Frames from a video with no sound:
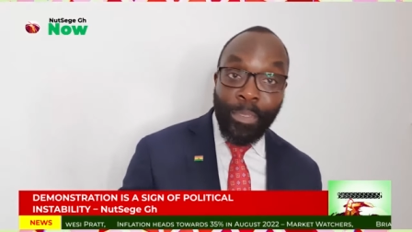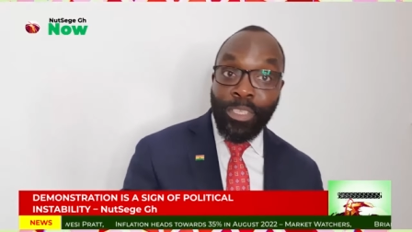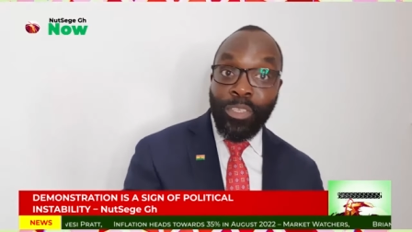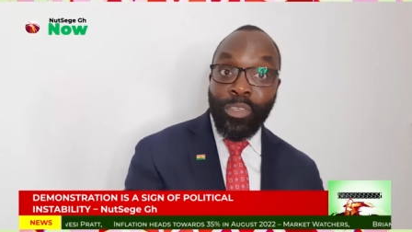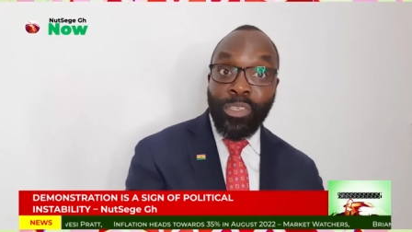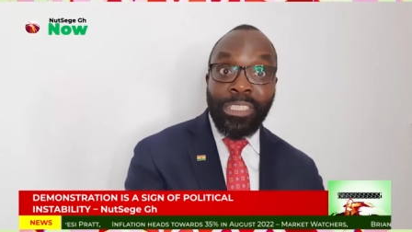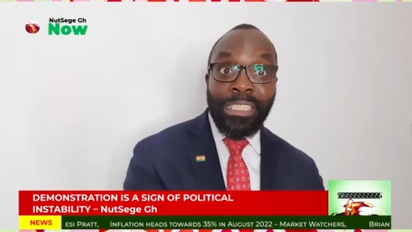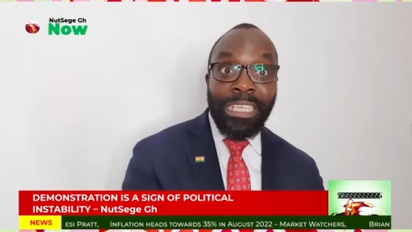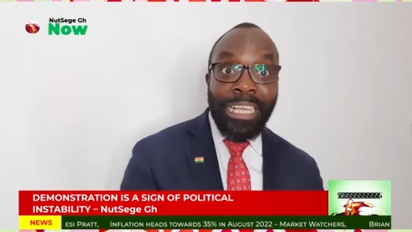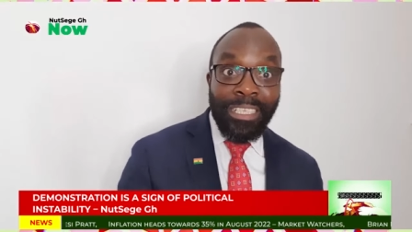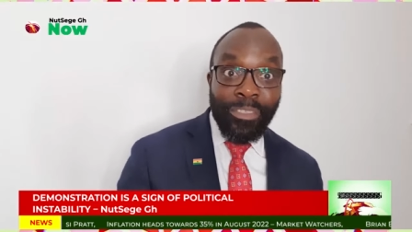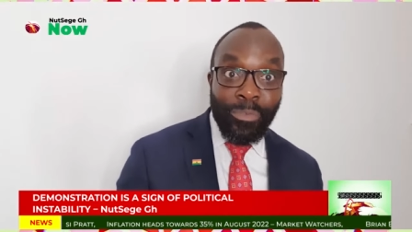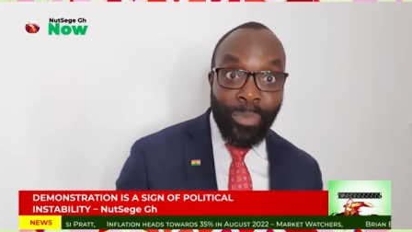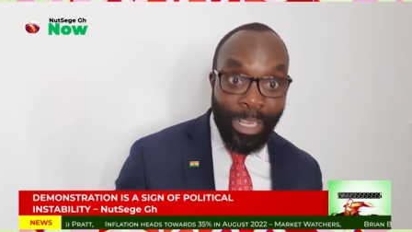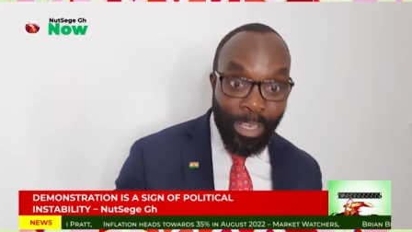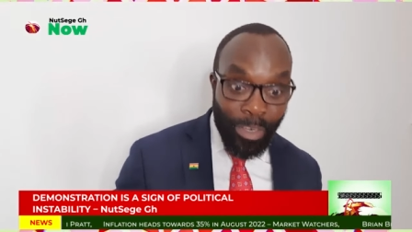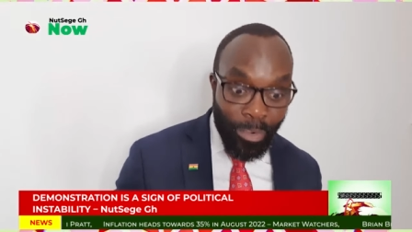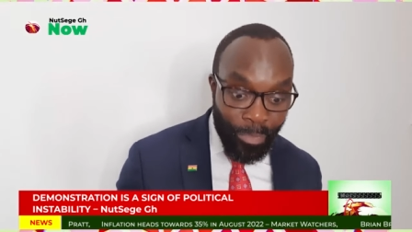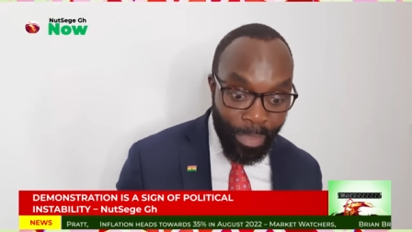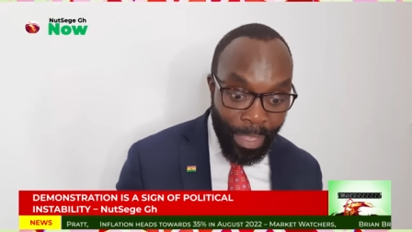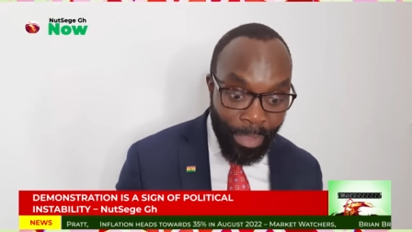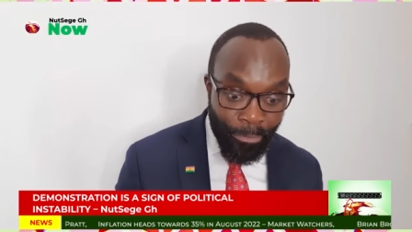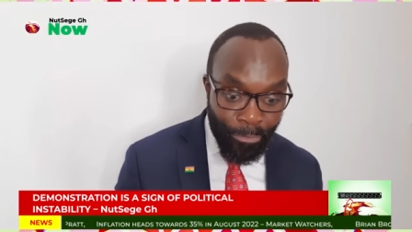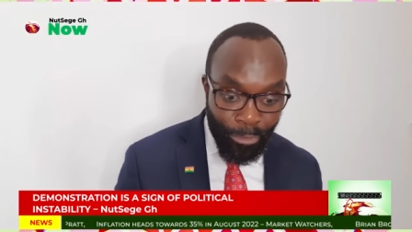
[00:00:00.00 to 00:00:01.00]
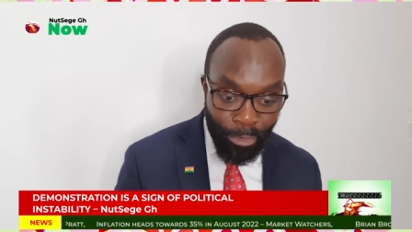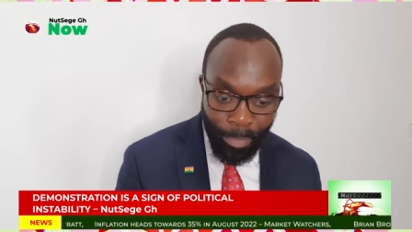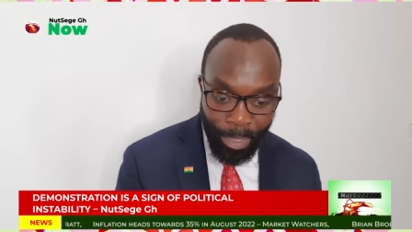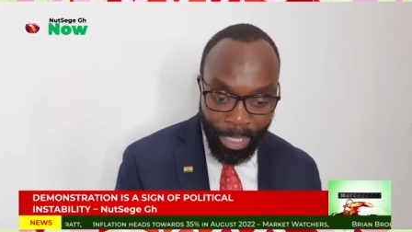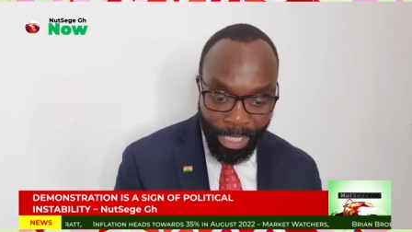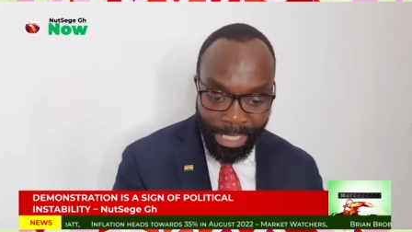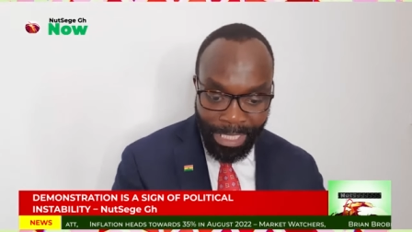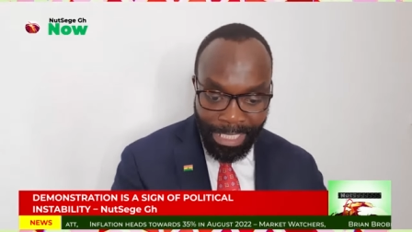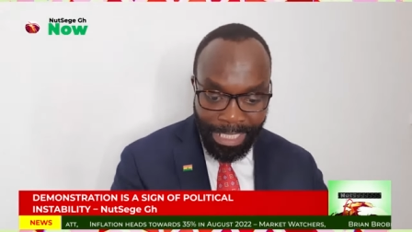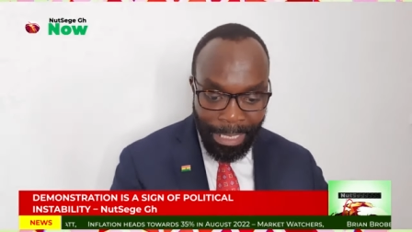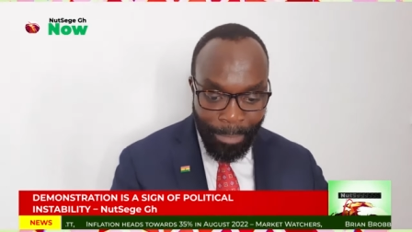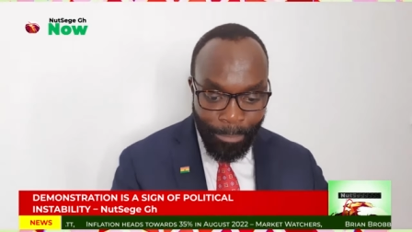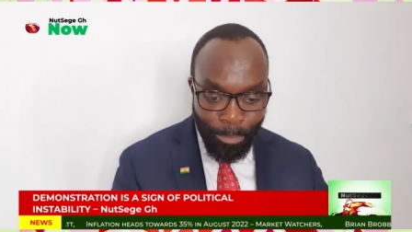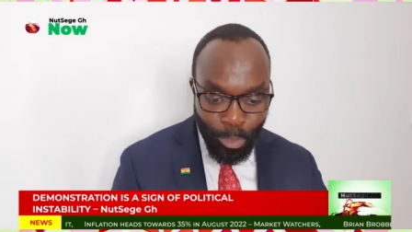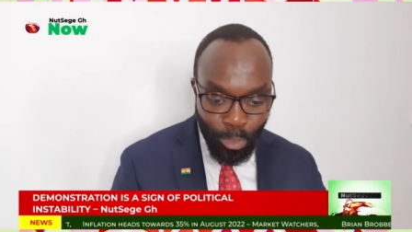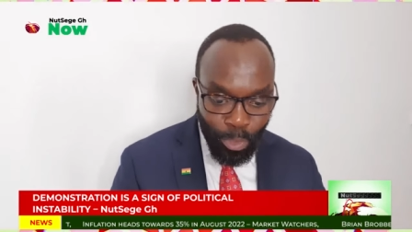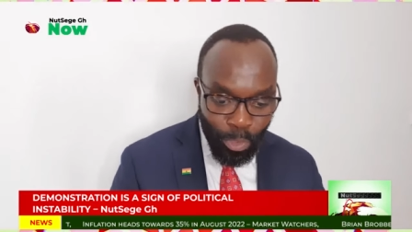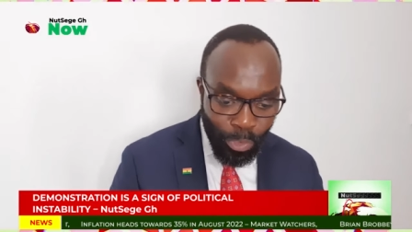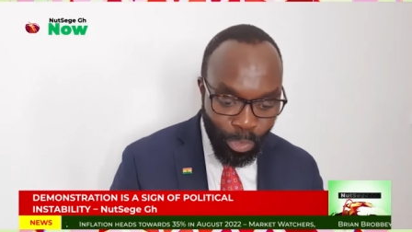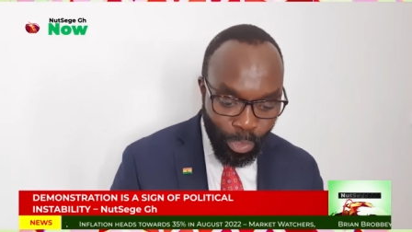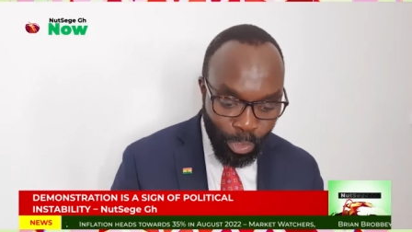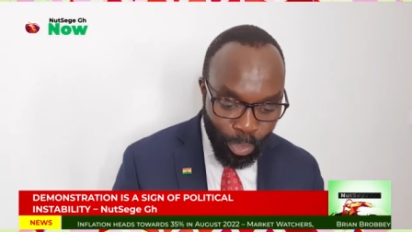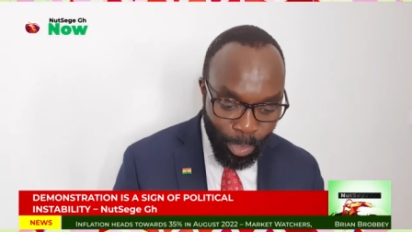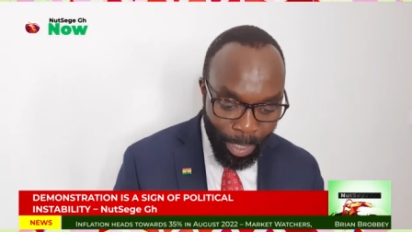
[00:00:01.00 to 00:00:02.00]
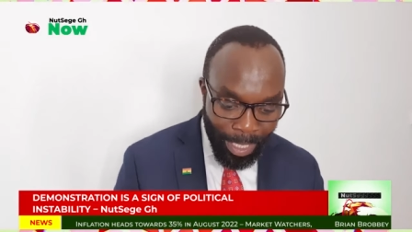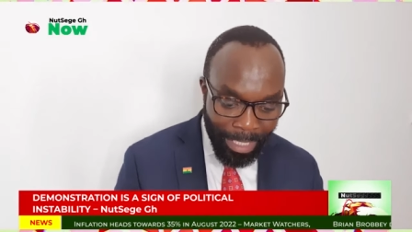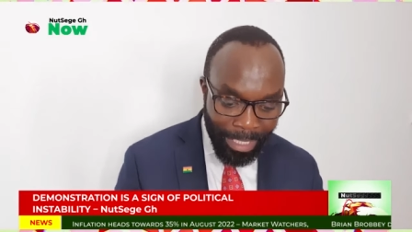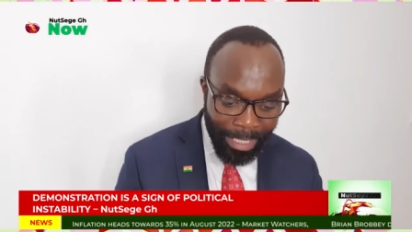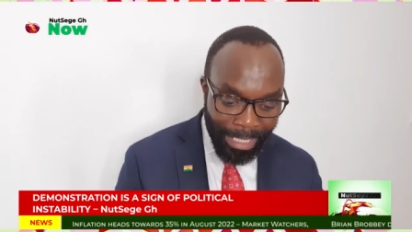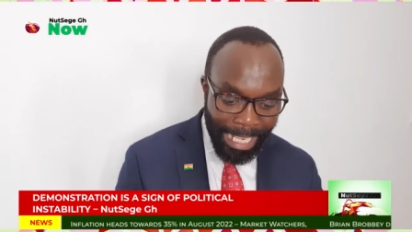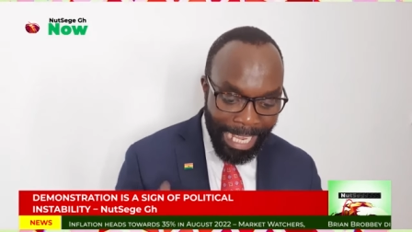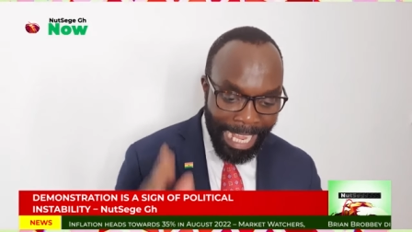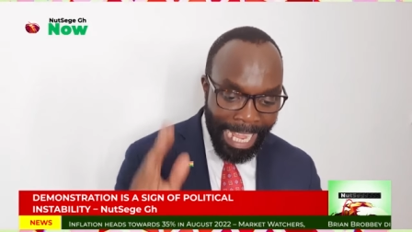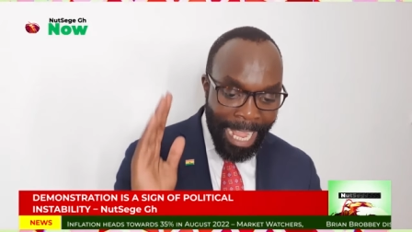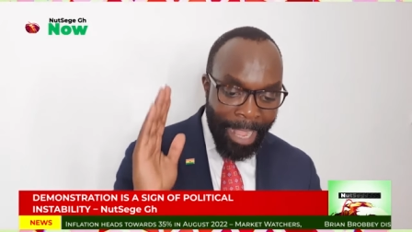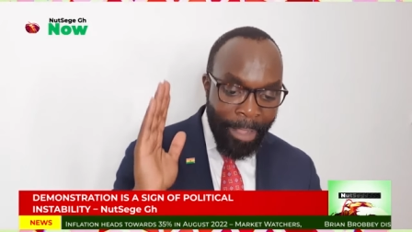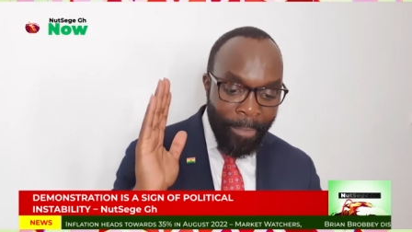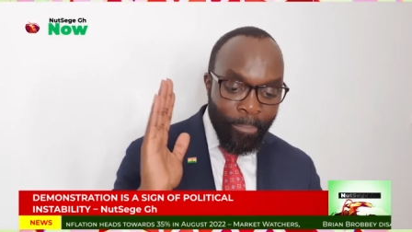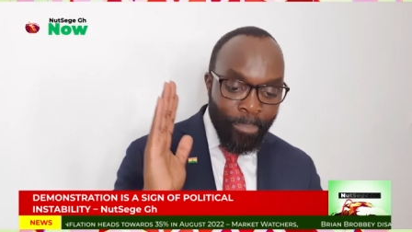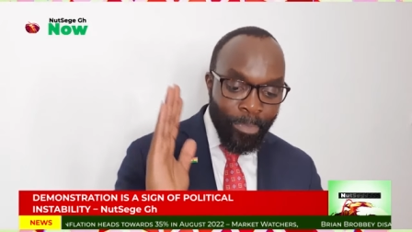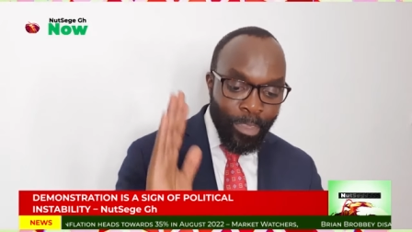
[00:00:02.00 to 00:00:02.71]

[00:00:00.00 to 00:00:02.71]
Those are one of the informations. I'm not going to dwell there.